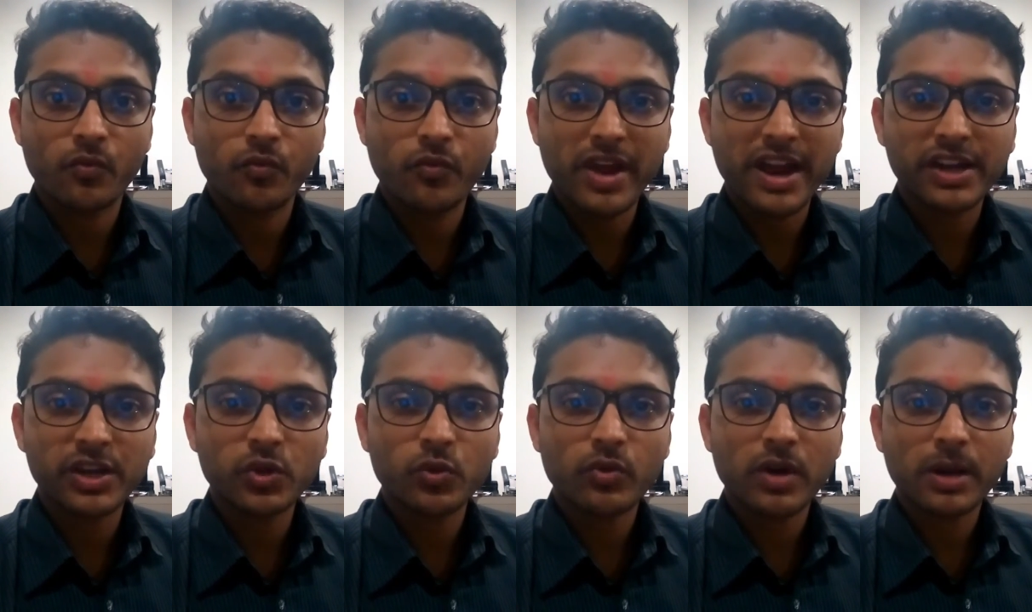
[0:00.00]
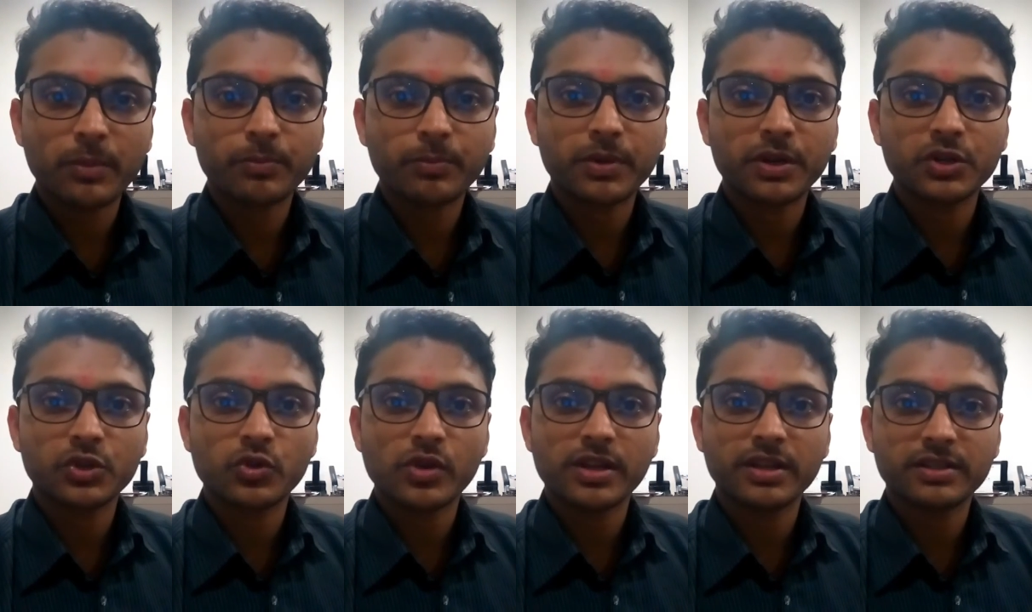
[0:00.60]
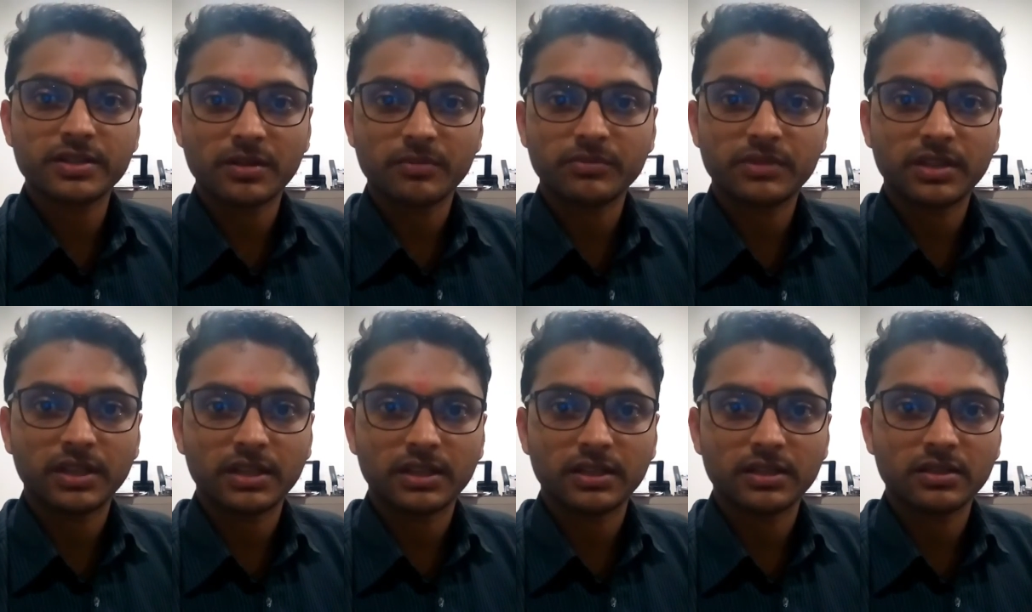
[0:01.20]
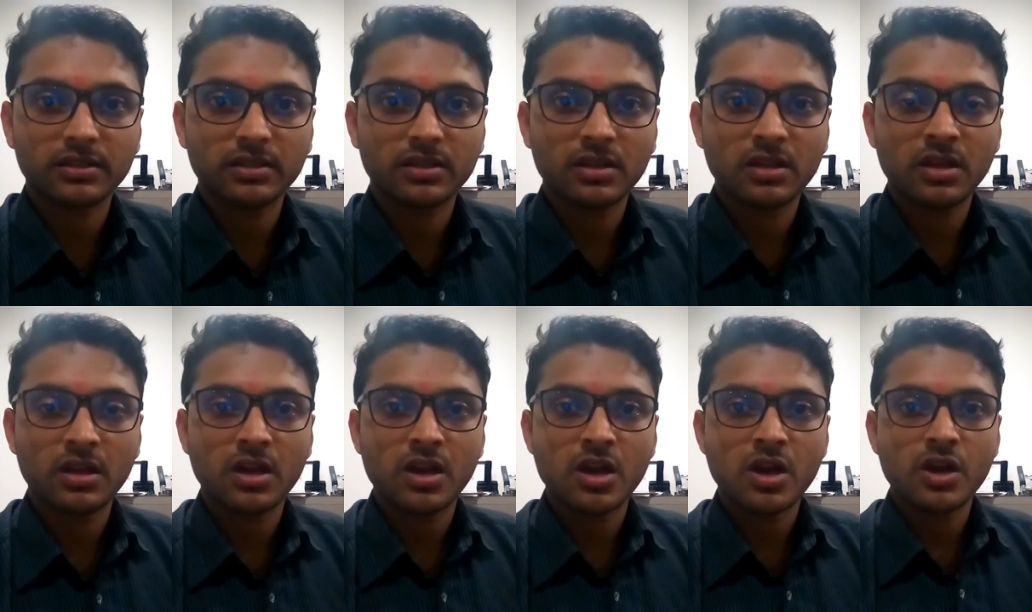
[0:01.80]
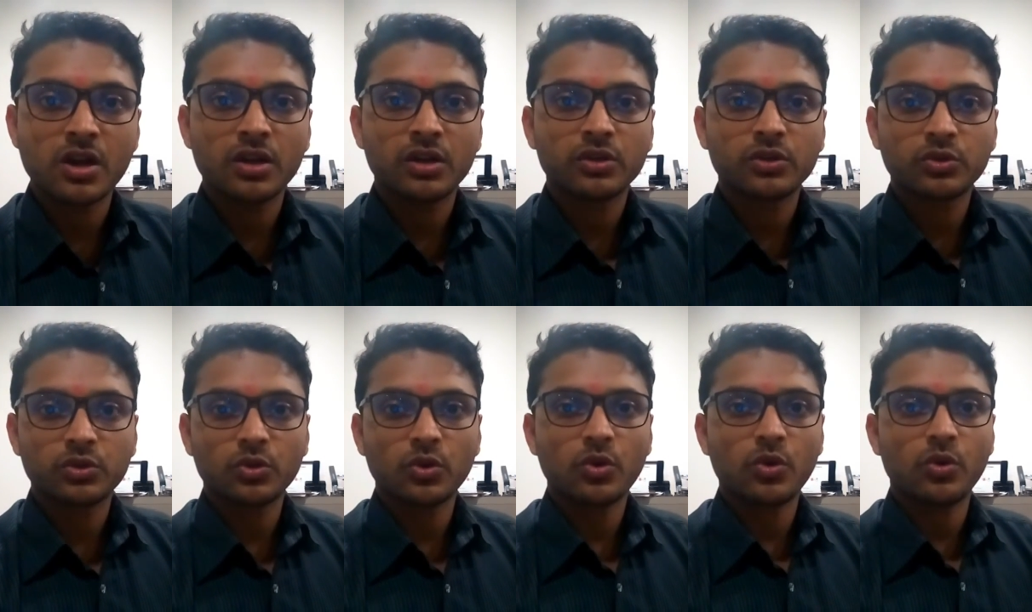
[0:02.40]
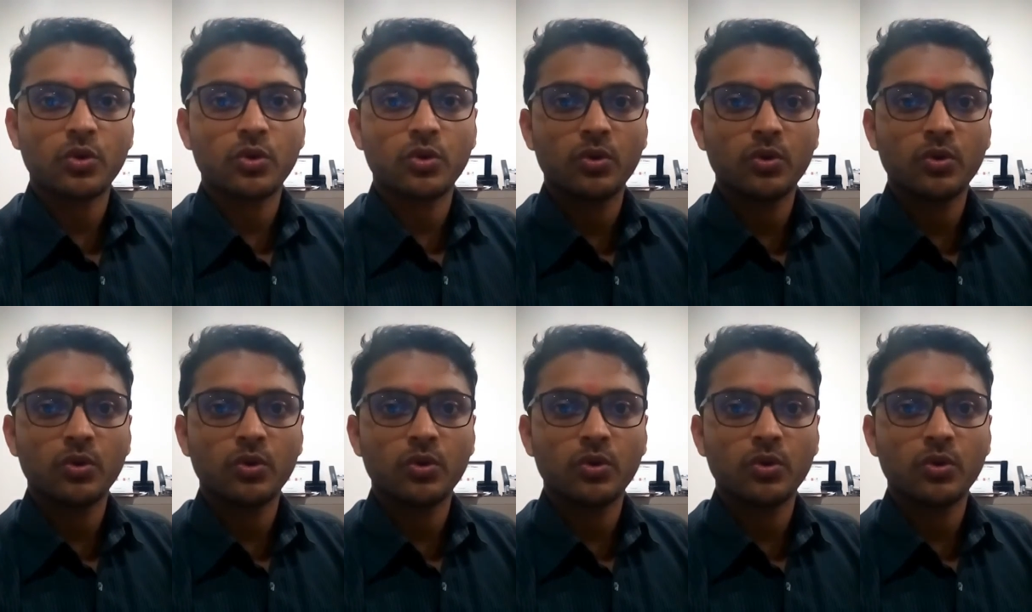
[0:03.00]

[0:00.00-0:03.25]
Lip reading: when you are pursuing something. So